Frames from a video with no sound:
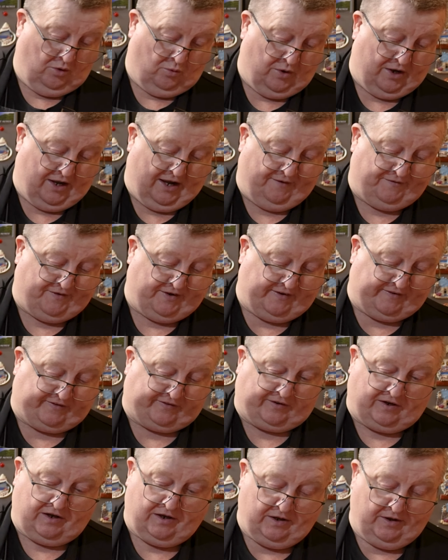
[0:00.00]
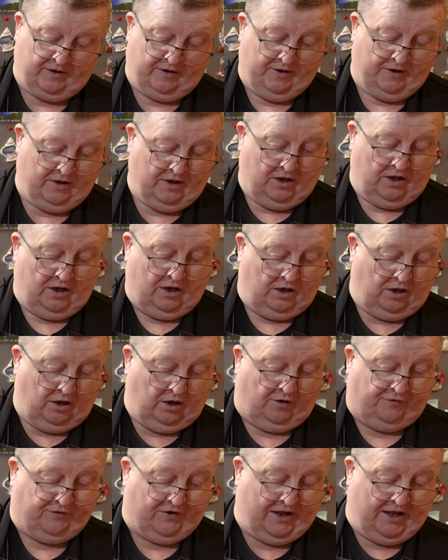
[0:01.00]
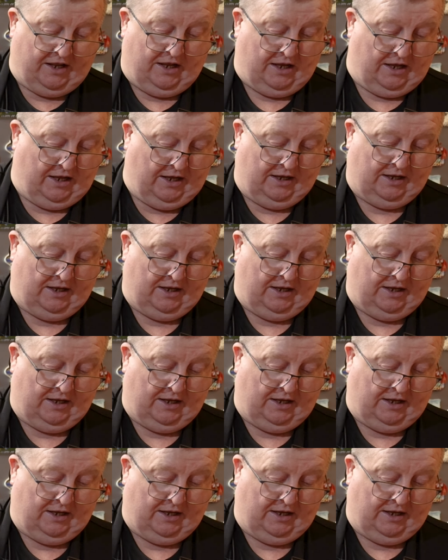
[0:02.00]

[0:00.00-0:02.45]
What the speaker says: we have this lovely